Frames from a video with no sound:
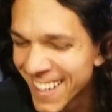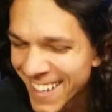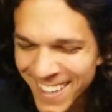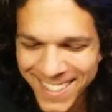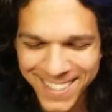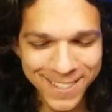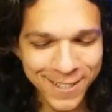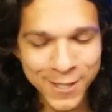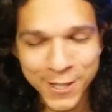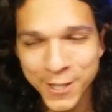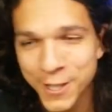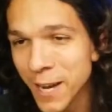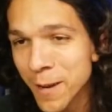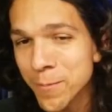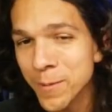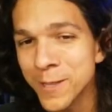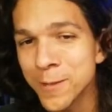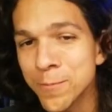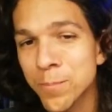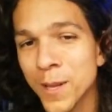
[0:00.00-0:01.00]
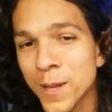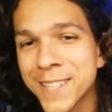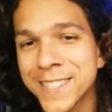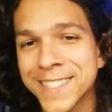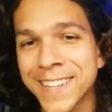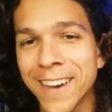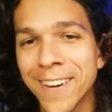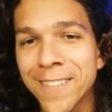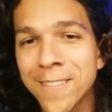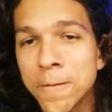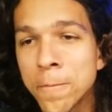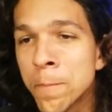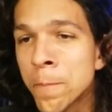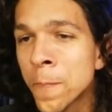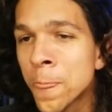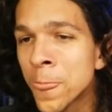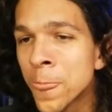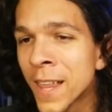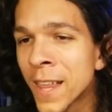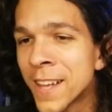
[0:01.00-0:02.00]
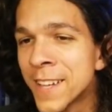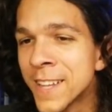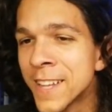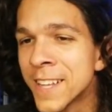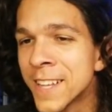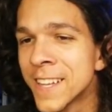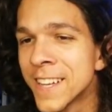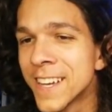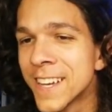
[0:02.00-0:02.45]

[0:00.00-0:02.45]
just shameless plugs now. Uh,